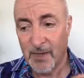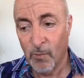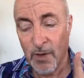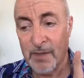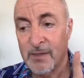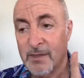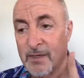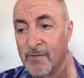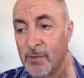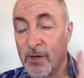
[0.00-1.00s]
One,
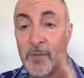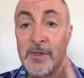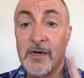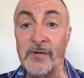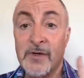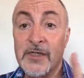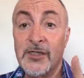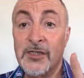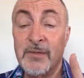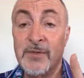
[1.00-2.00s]
if you want help in the area of
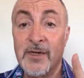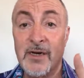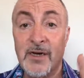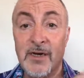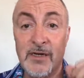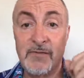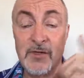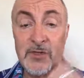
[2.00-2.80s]
relationship, if you